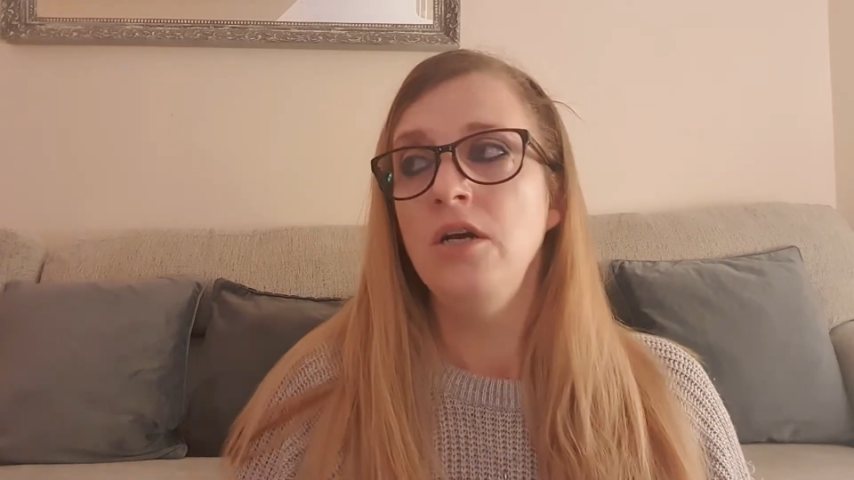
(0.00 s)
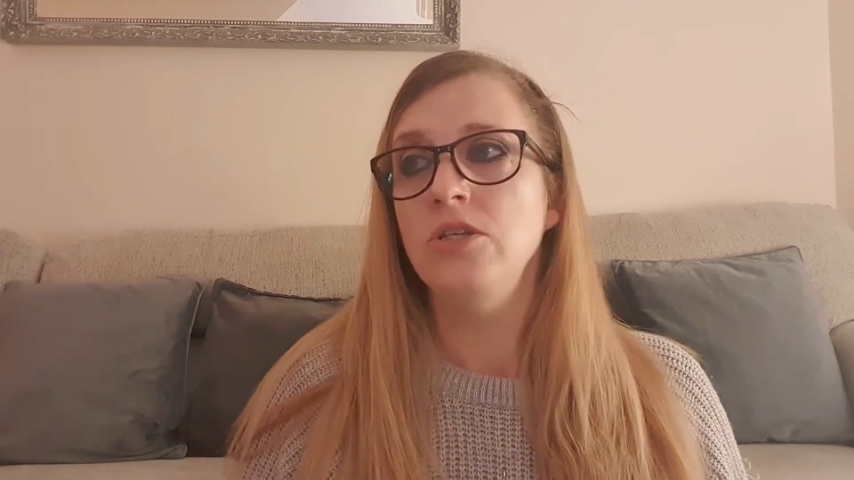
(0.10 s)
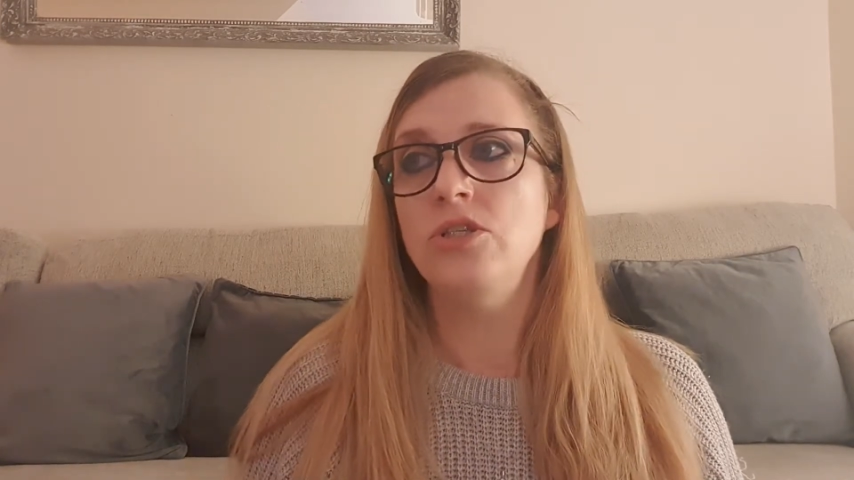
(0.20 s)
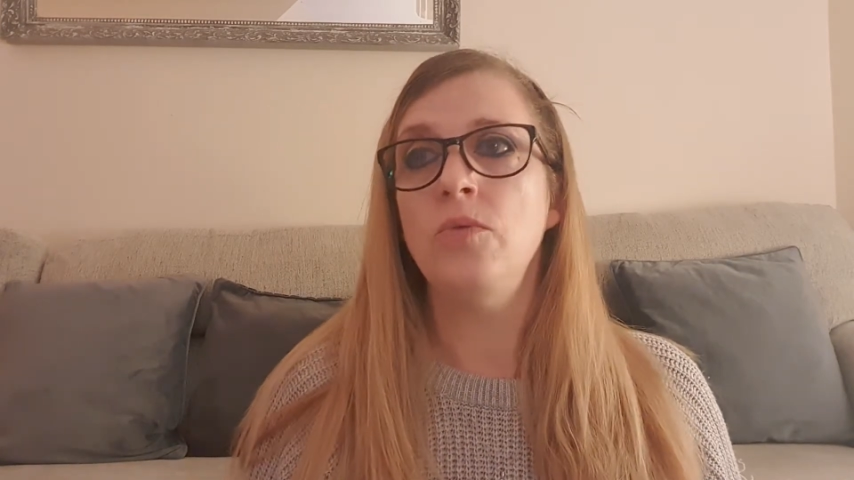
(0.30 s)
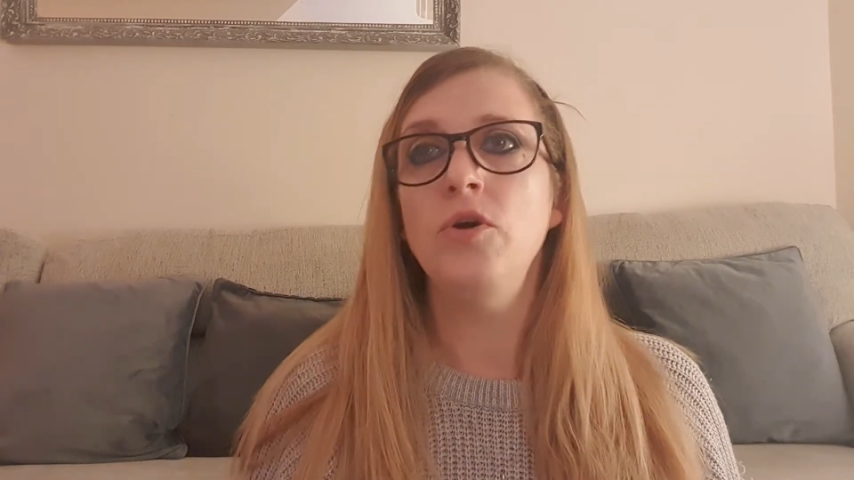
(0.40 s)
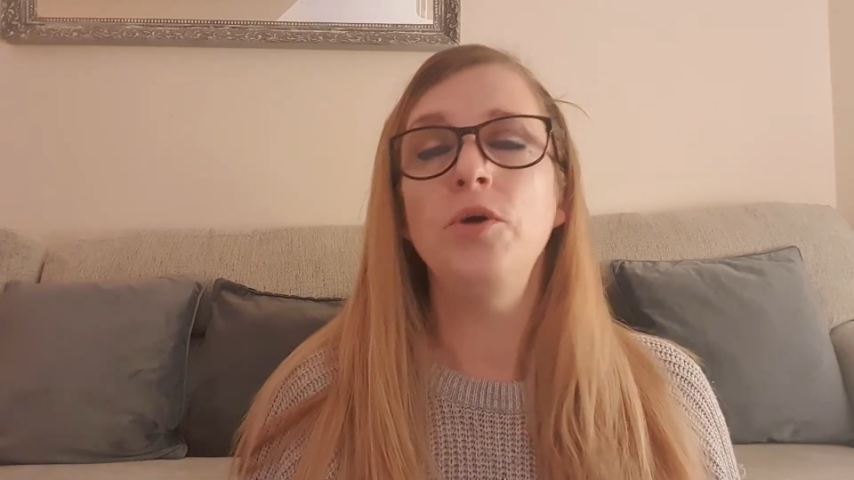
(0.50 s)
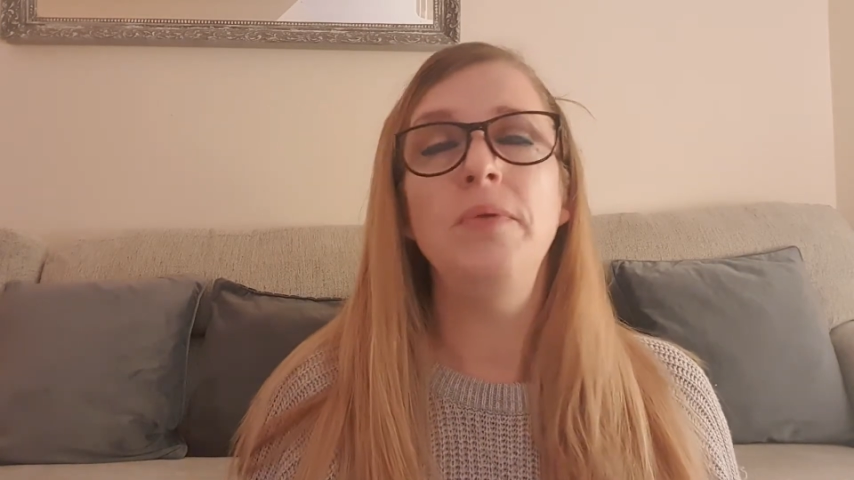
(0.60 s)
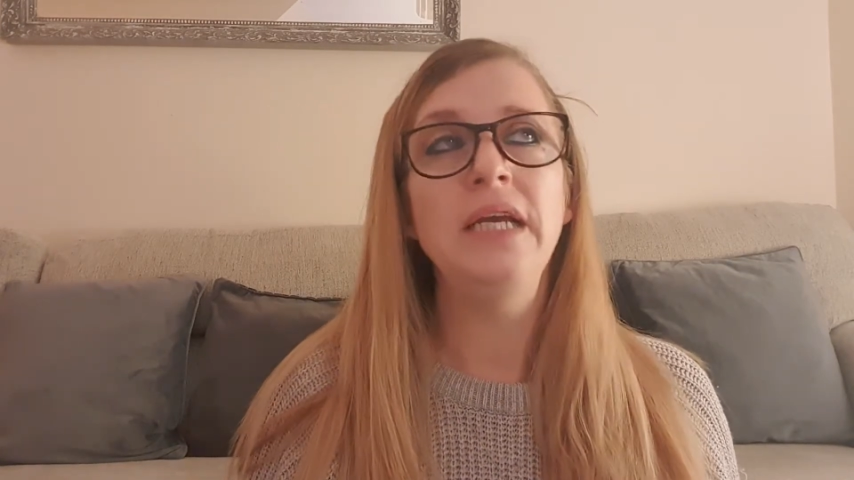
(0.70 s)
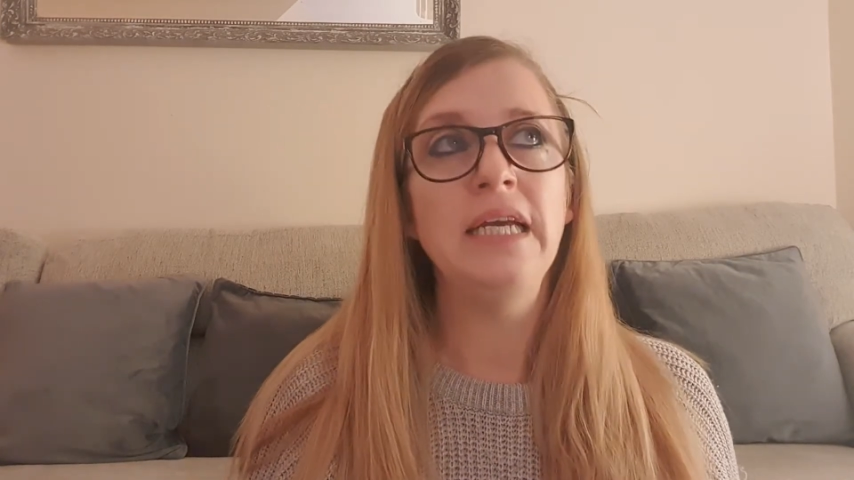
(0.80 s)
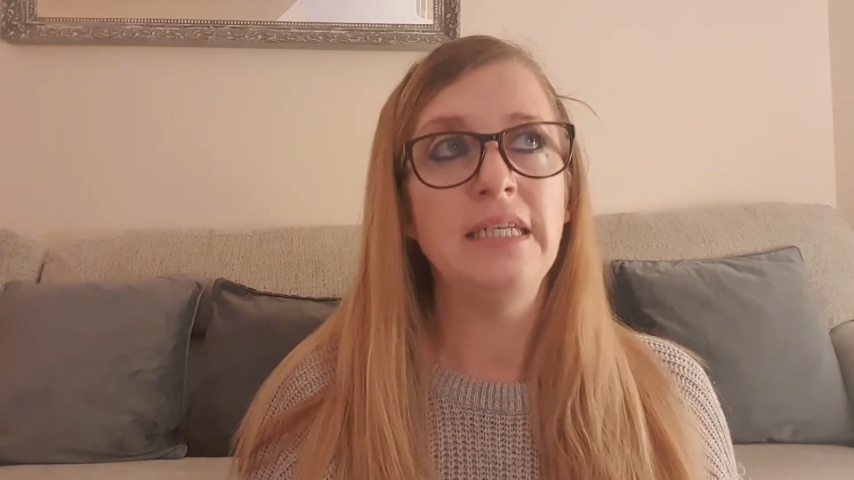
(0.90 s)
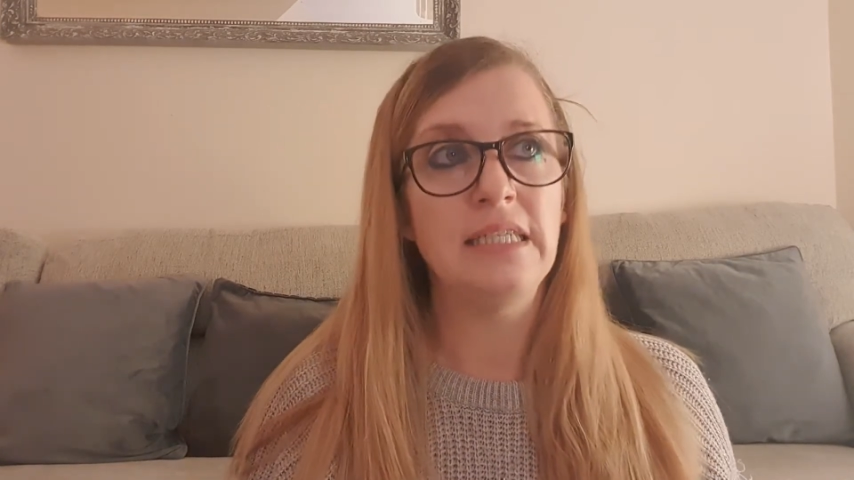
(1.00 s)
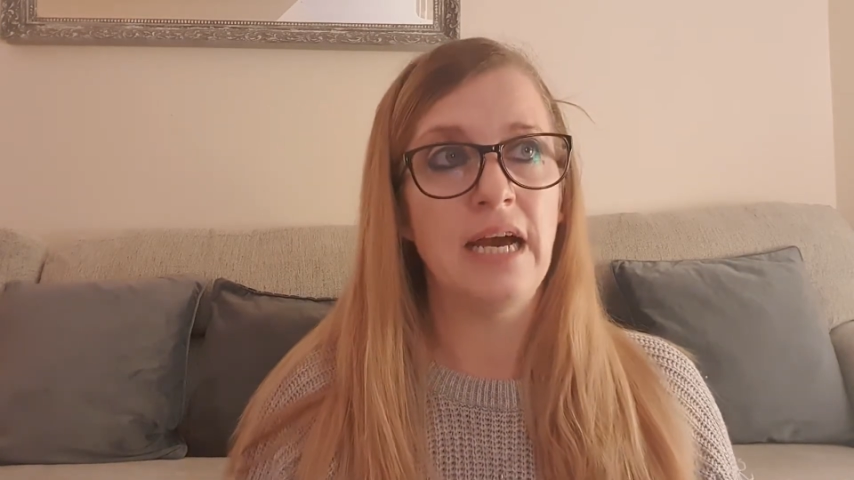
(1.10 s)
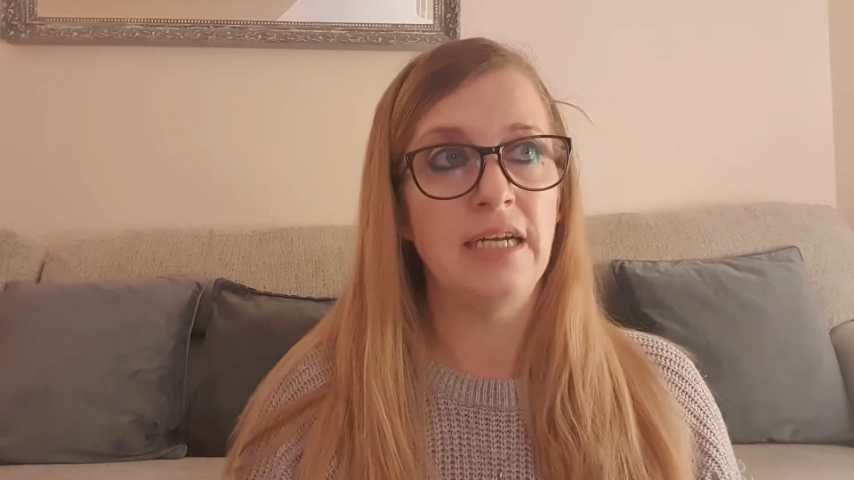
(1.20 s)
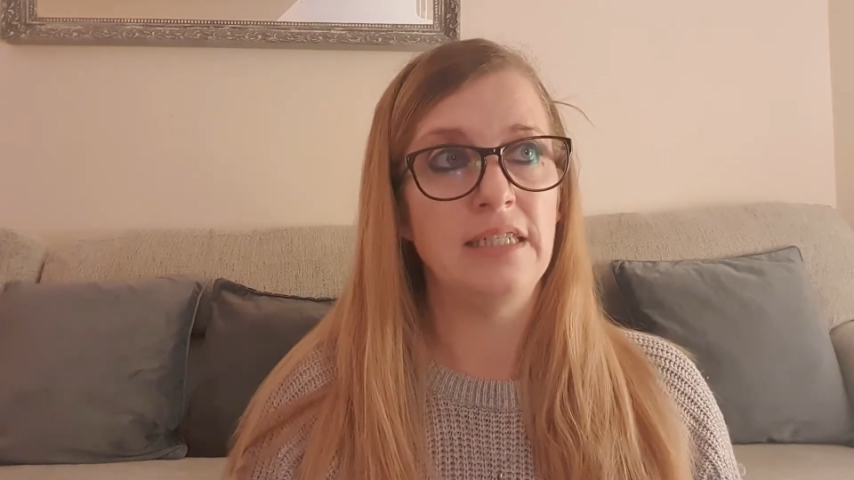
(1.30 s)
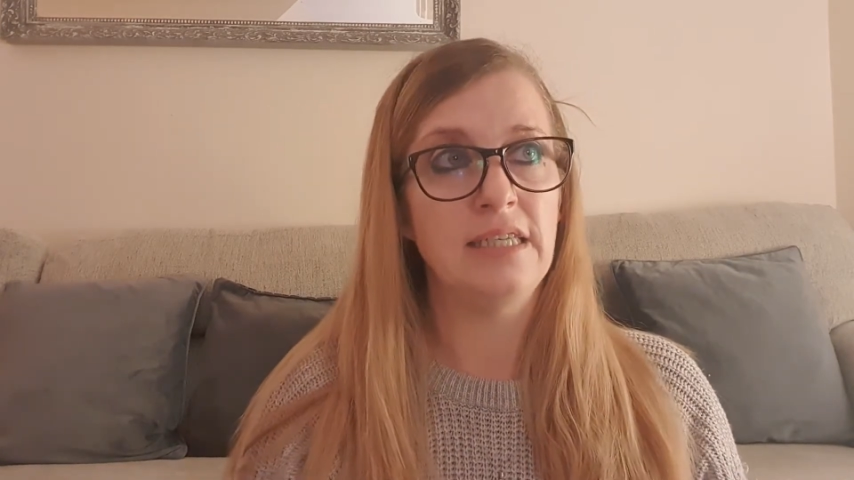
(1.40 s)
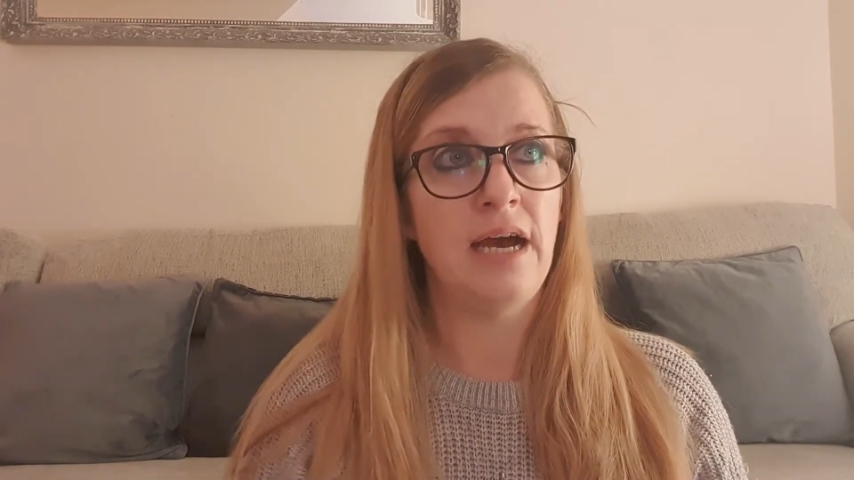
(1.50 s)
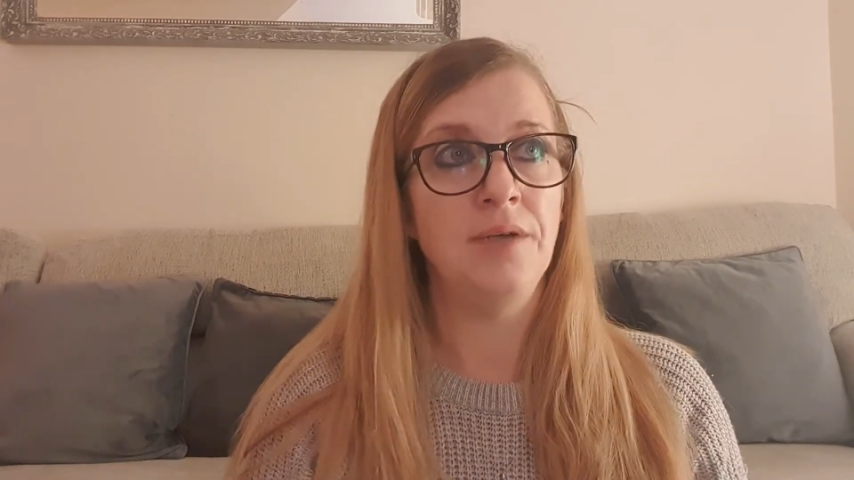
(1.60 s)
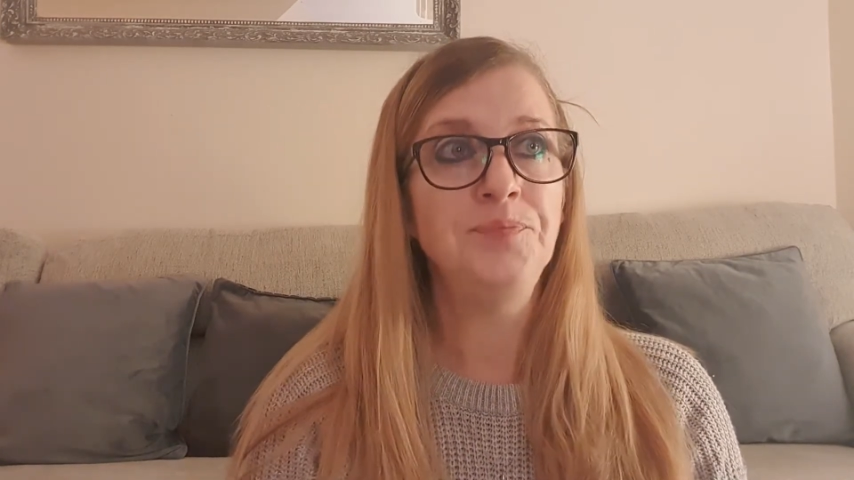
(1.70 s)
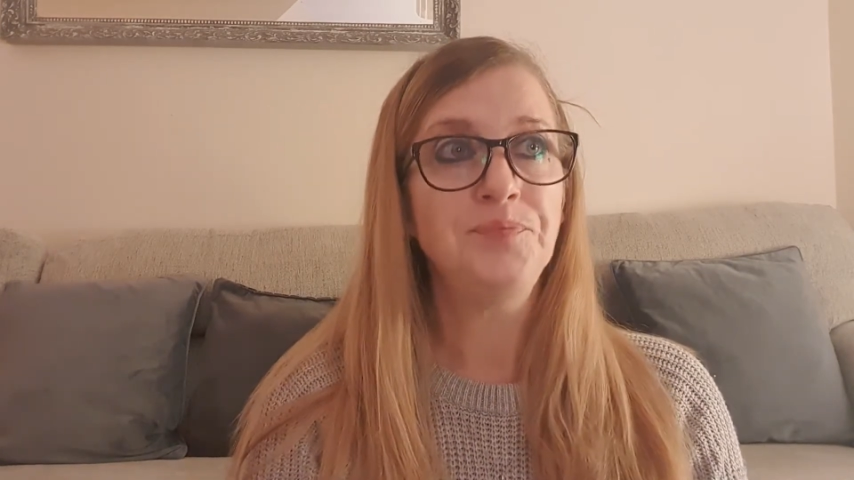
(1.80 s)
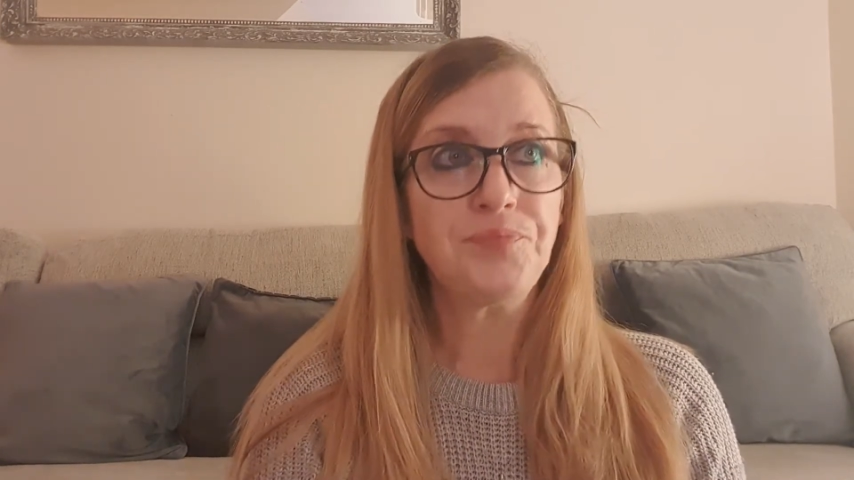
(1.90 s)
So a couple of years later,